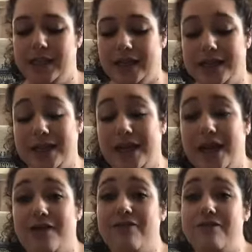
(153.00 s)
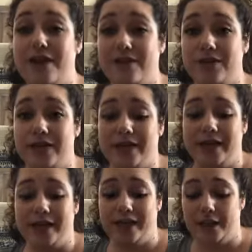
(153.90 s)
like I said, I've never seen
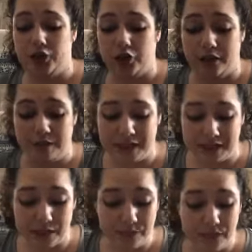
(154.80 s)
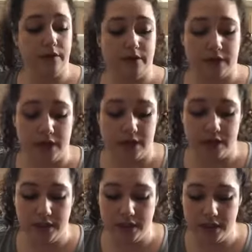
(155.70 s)
anything Charlotte Mason. We've got
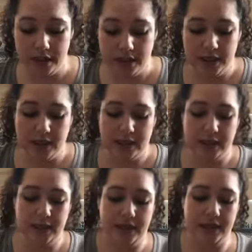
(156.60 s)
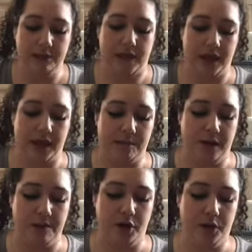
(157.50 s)
packing
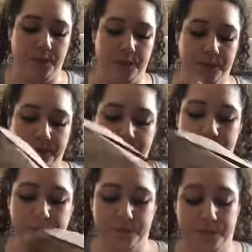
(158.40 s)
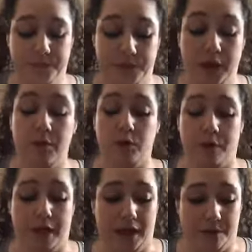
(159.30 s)
paper, more
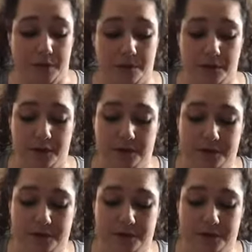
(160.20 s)
packing paper.